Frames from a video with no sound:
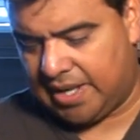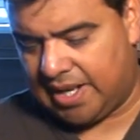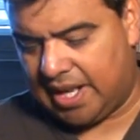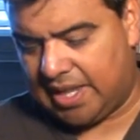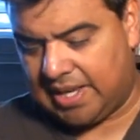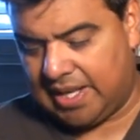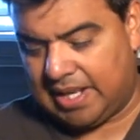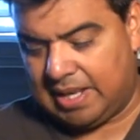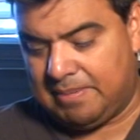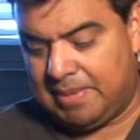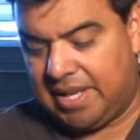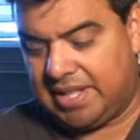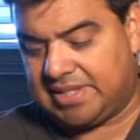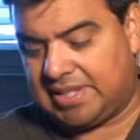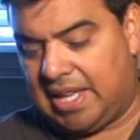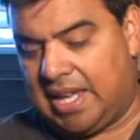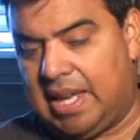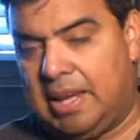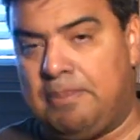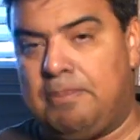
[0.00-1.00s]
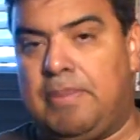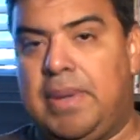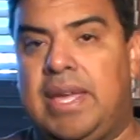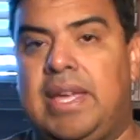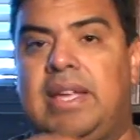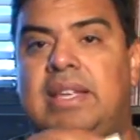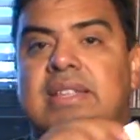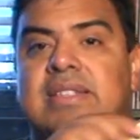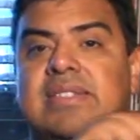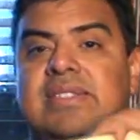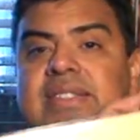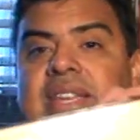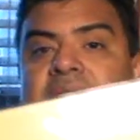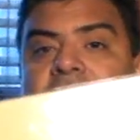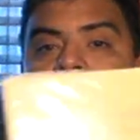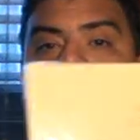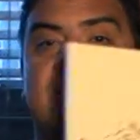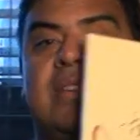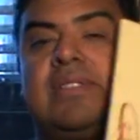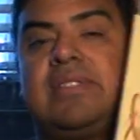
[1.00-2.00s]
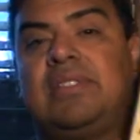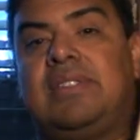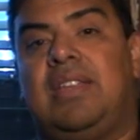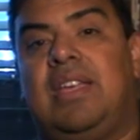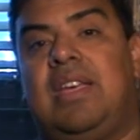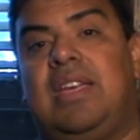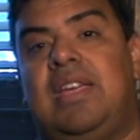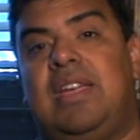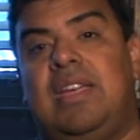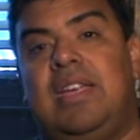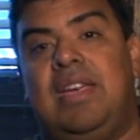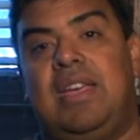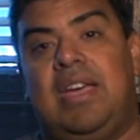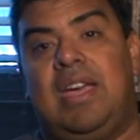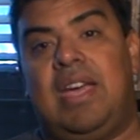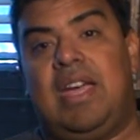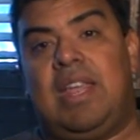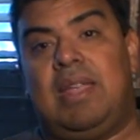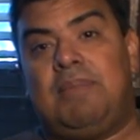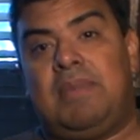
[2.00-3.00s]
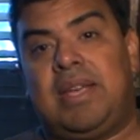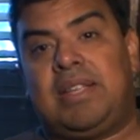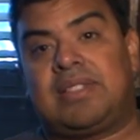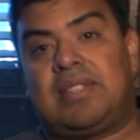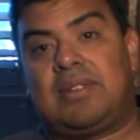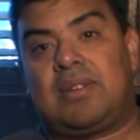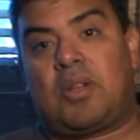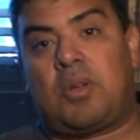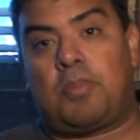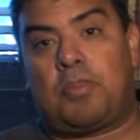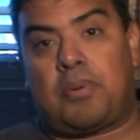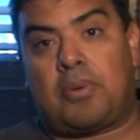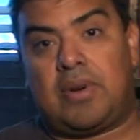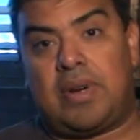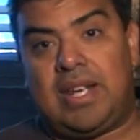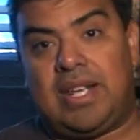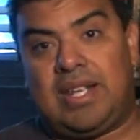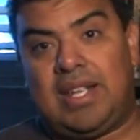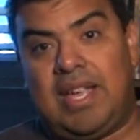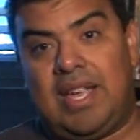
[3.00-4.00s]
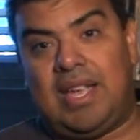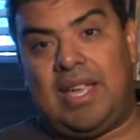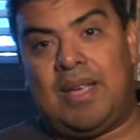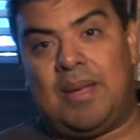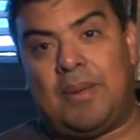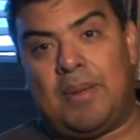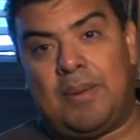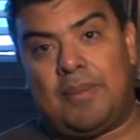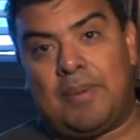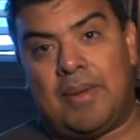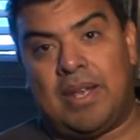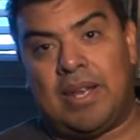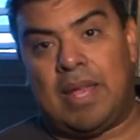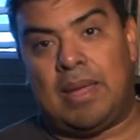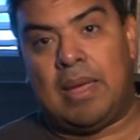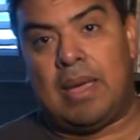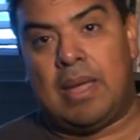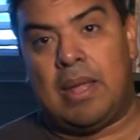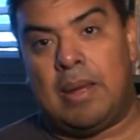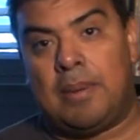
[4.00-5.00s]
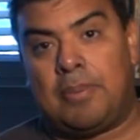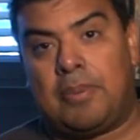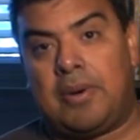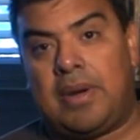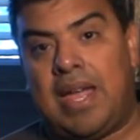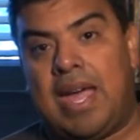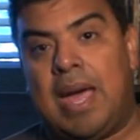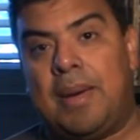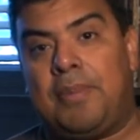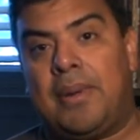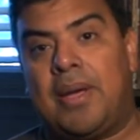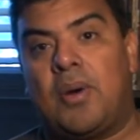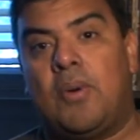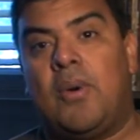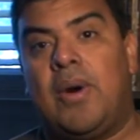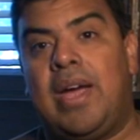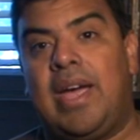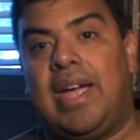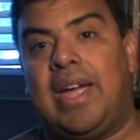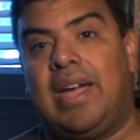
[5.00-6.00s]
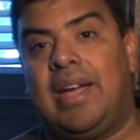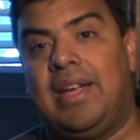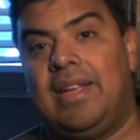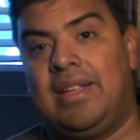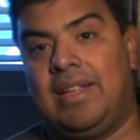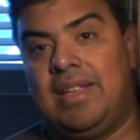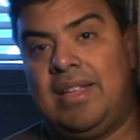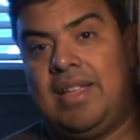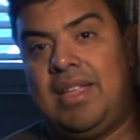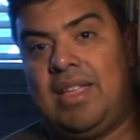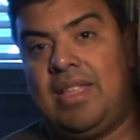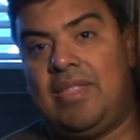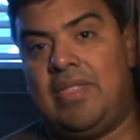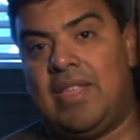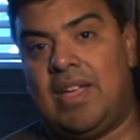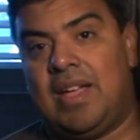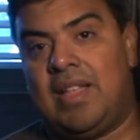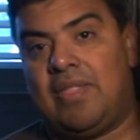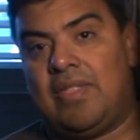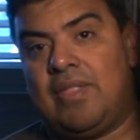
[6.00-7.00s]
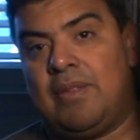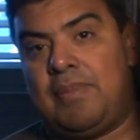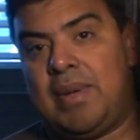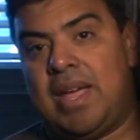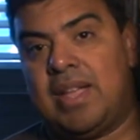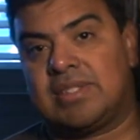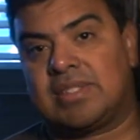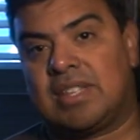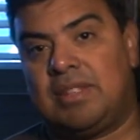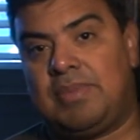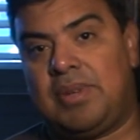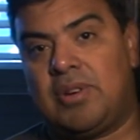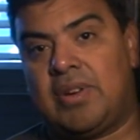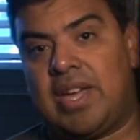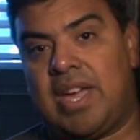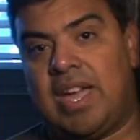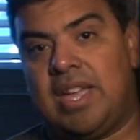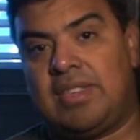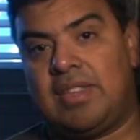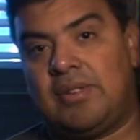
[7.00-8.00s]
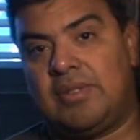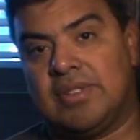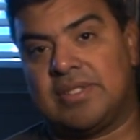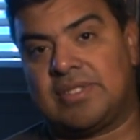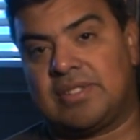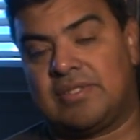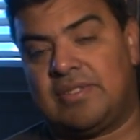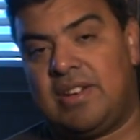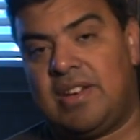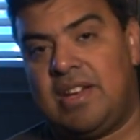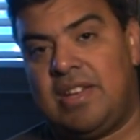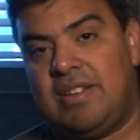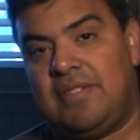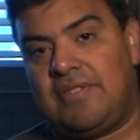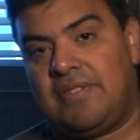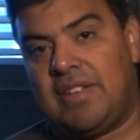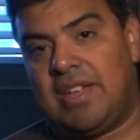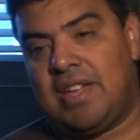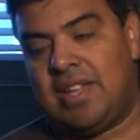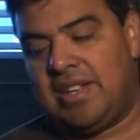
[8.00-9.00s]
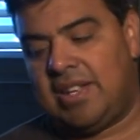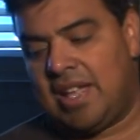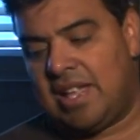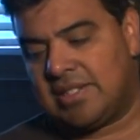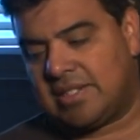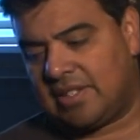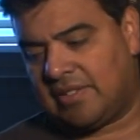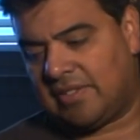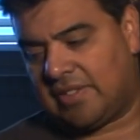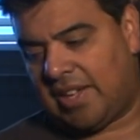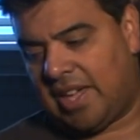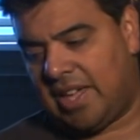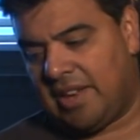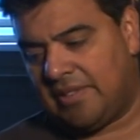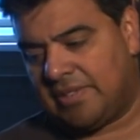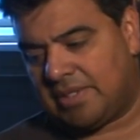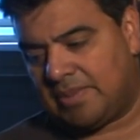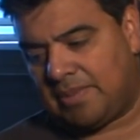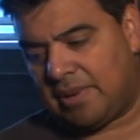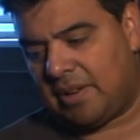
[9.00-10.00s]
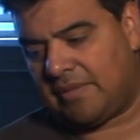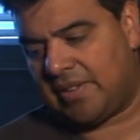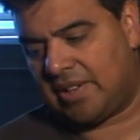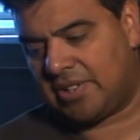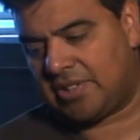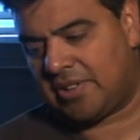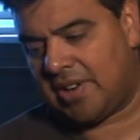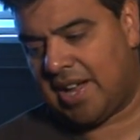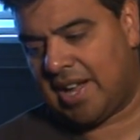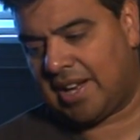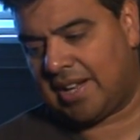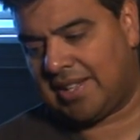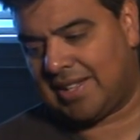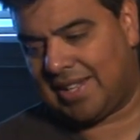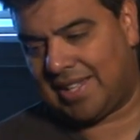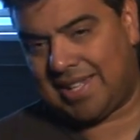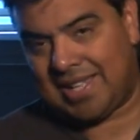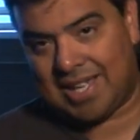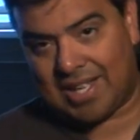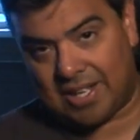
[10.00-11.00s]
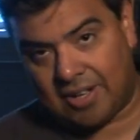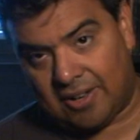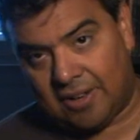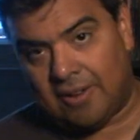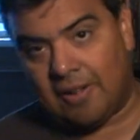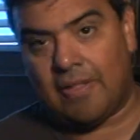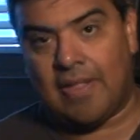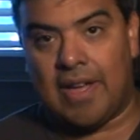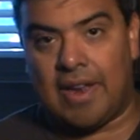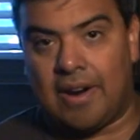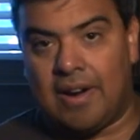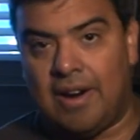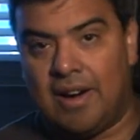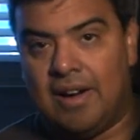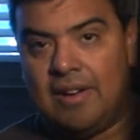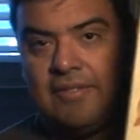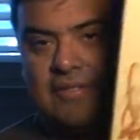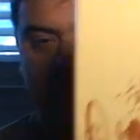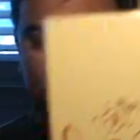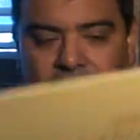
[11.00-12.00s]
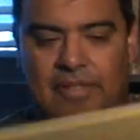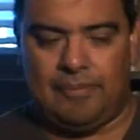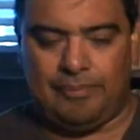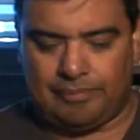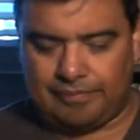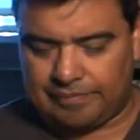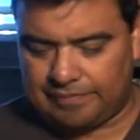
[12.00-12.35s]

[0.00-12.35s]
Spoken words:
And I think it makes a big statement, and it makes it pretty in a pretty epic way that the band's going to be okay and they will survive. And Dance on a Volcano was a perfect track to kick all that off.